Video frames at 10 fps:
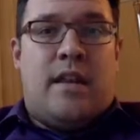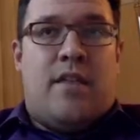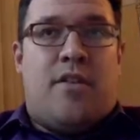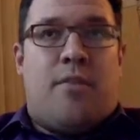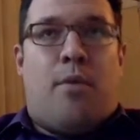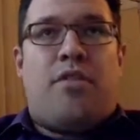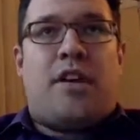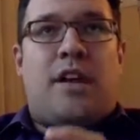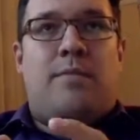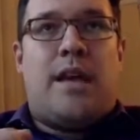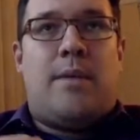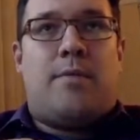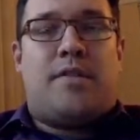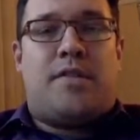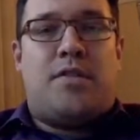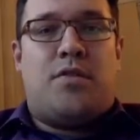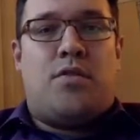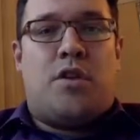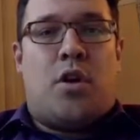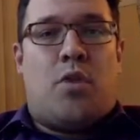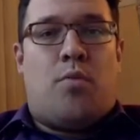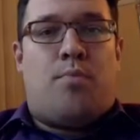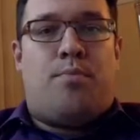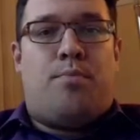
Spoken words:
they're both going to be able to,